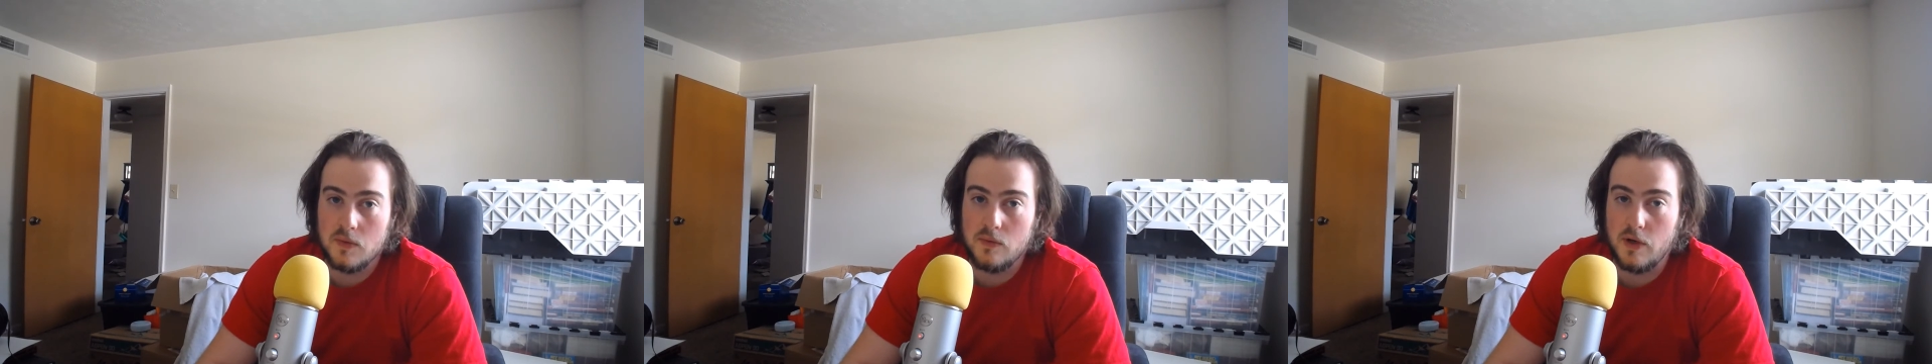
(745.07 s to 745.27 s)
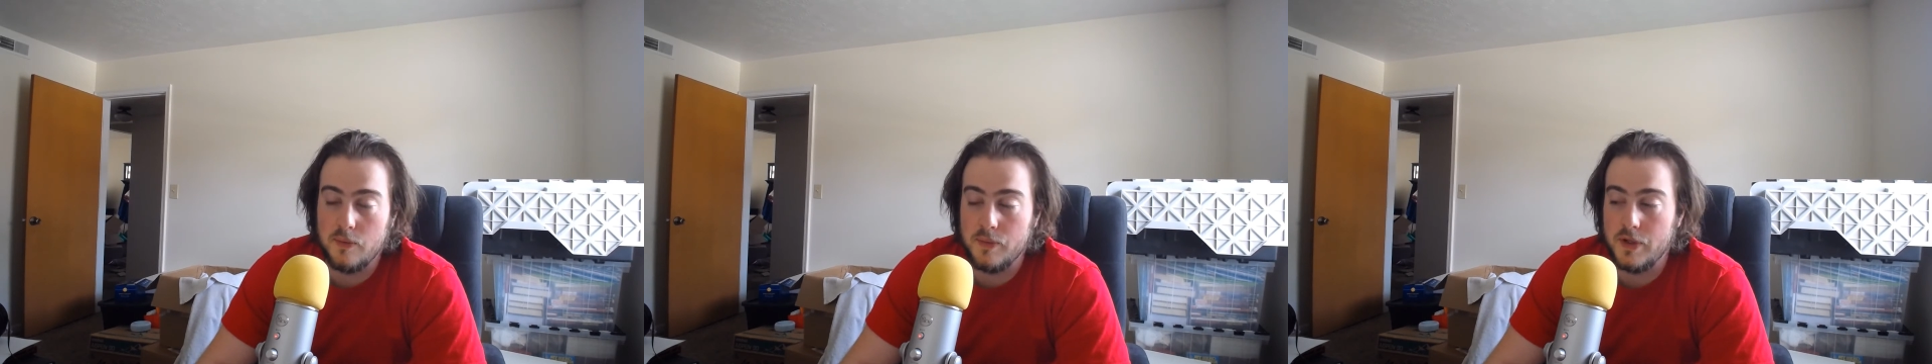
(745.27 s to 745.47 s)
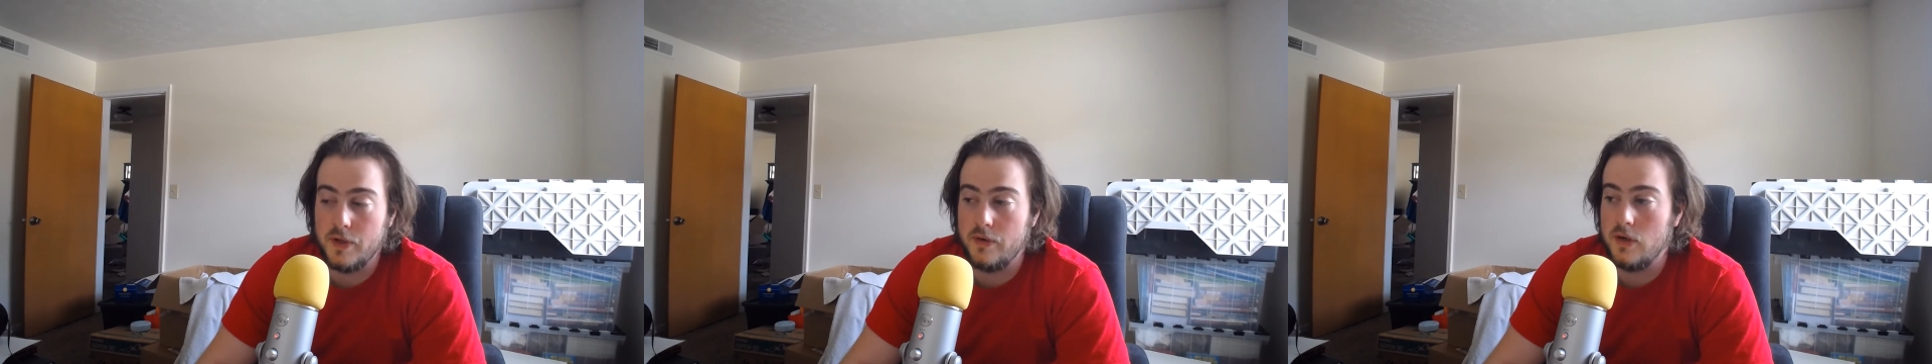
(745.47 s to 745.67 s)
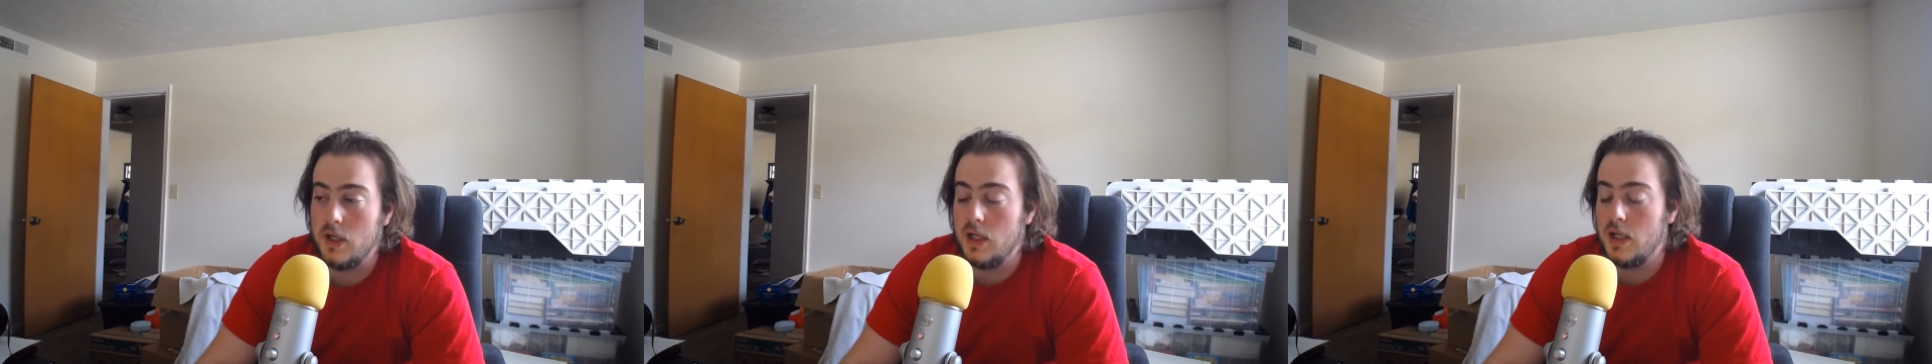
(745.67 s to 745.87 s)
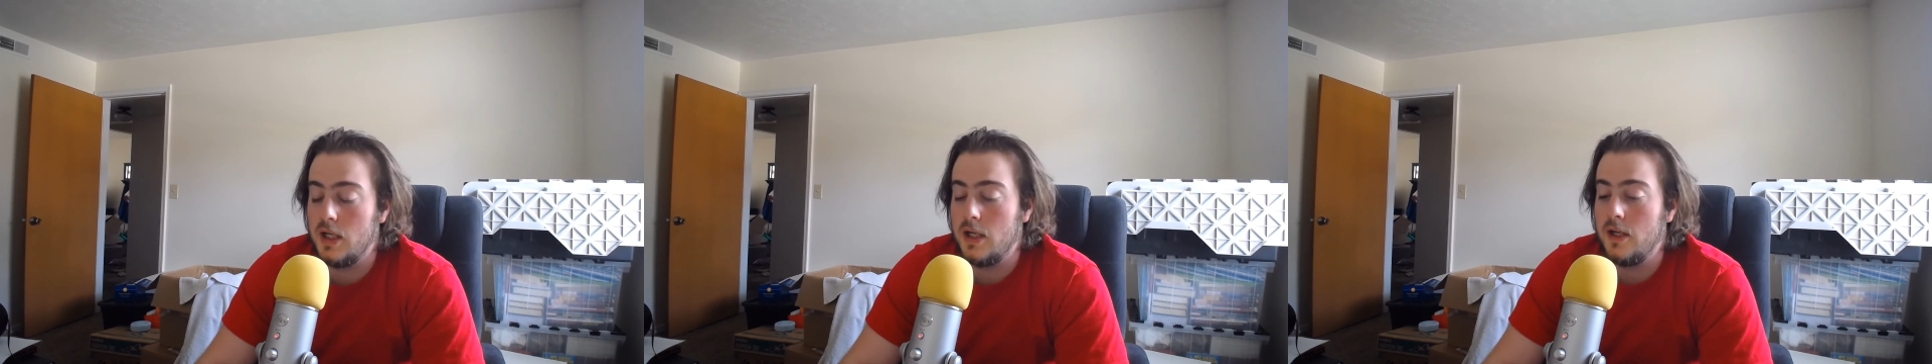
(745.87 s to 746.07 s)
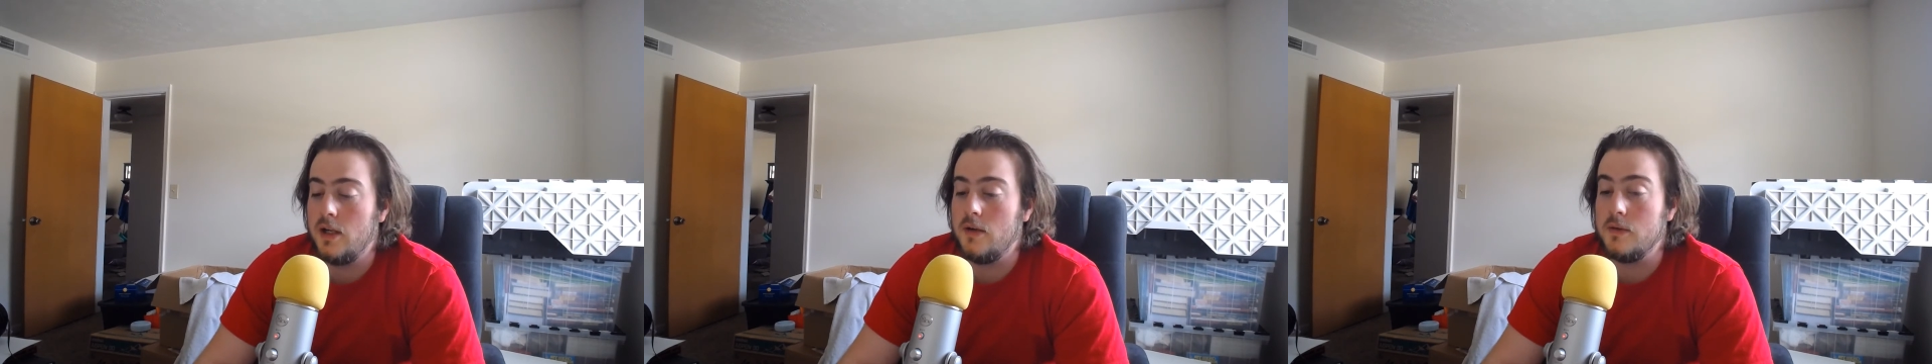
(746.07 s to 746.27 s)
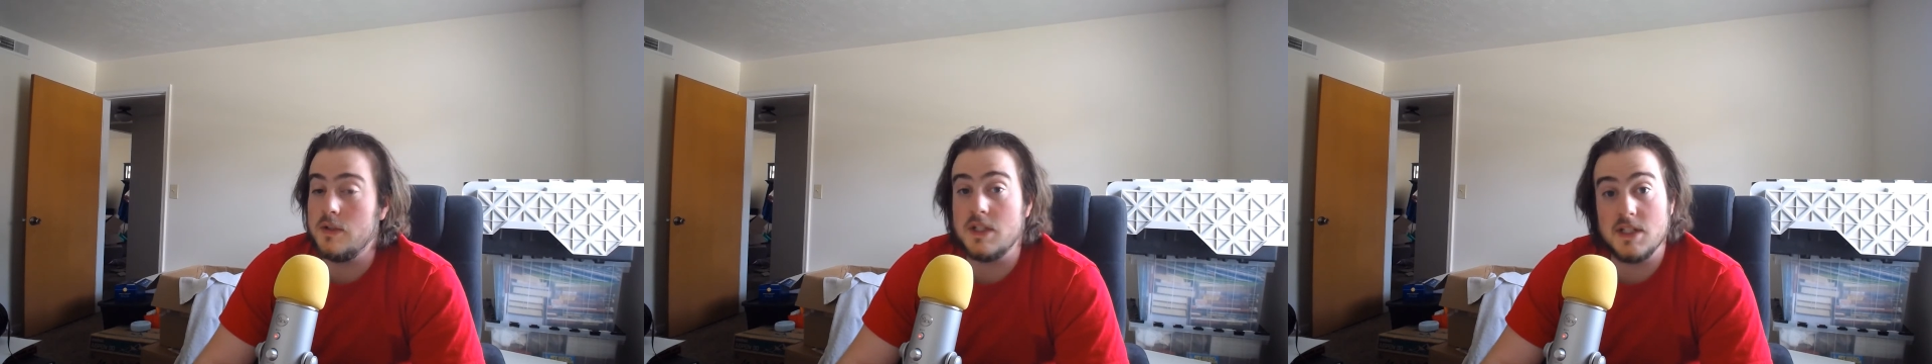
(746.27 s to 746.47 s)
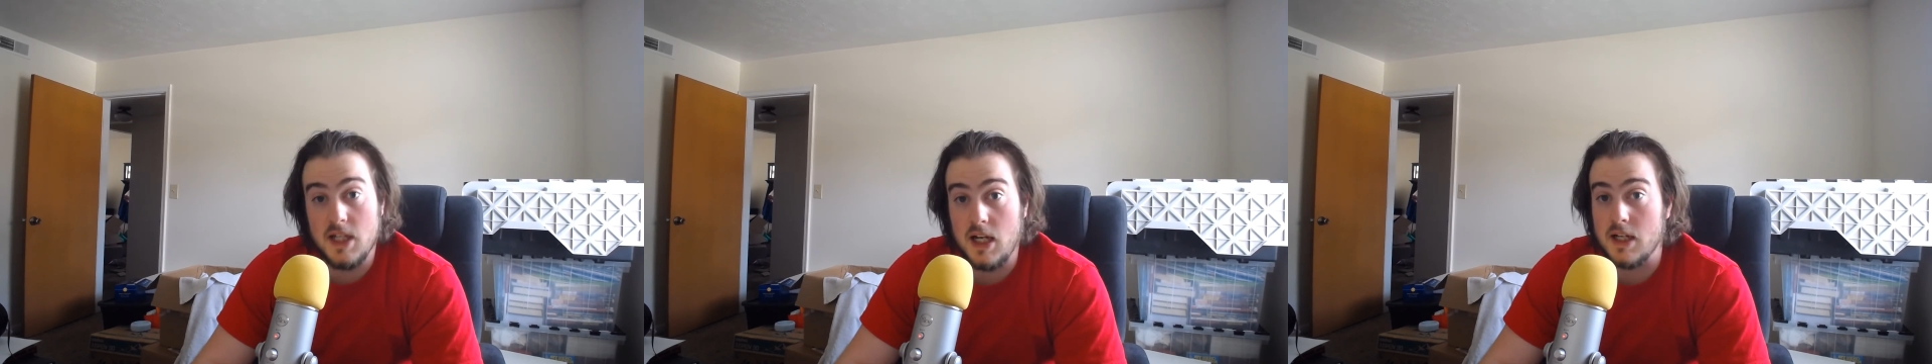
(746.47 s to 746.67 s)
Granblue,
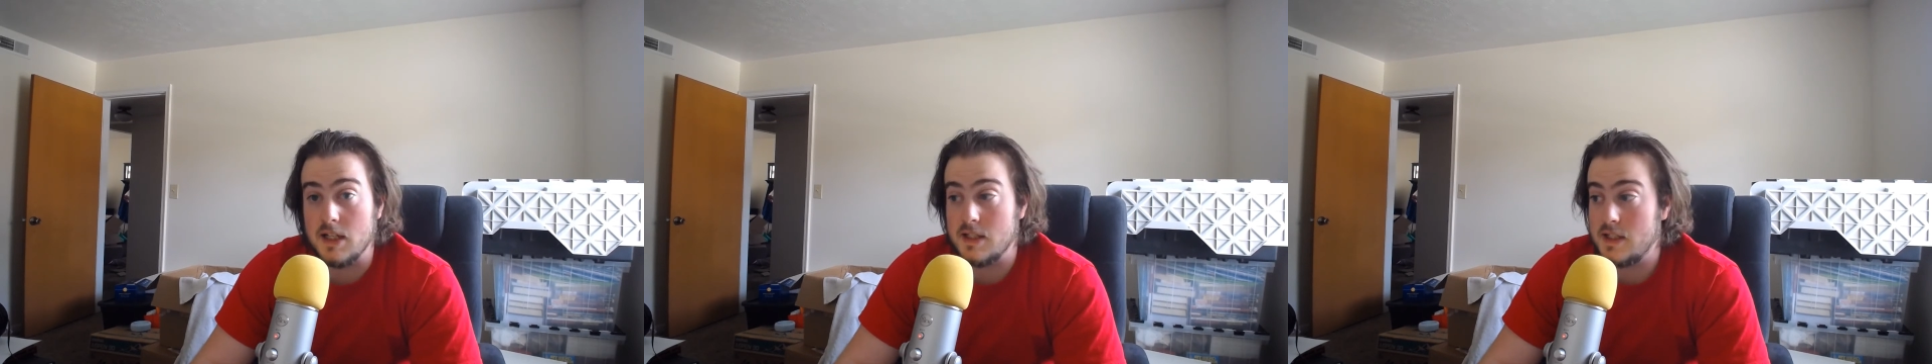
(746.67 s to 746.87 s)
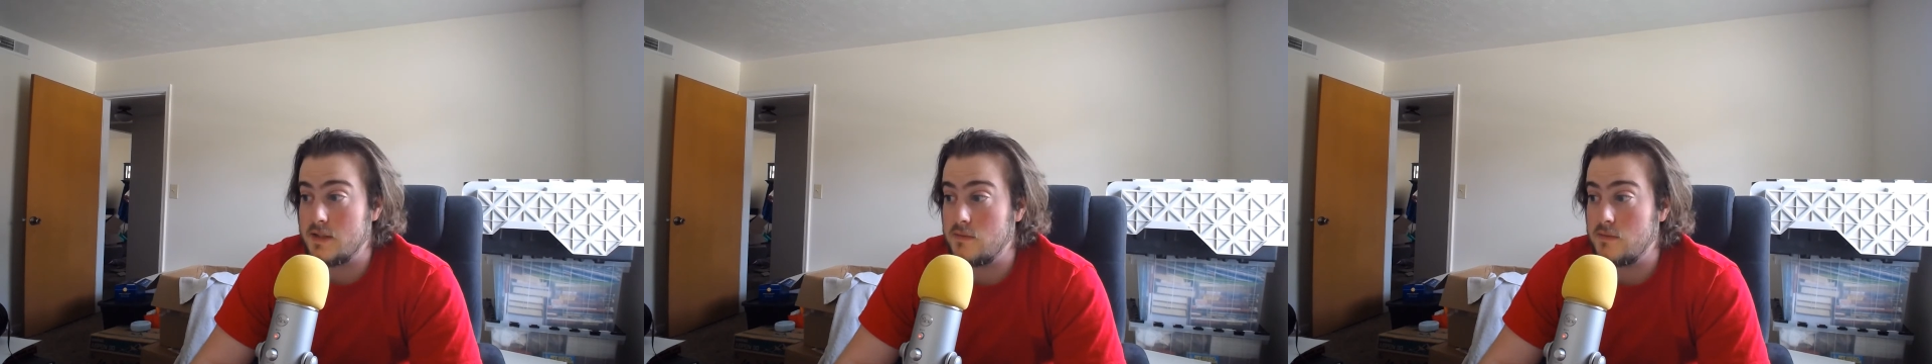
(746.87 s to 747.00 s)
which is nuts.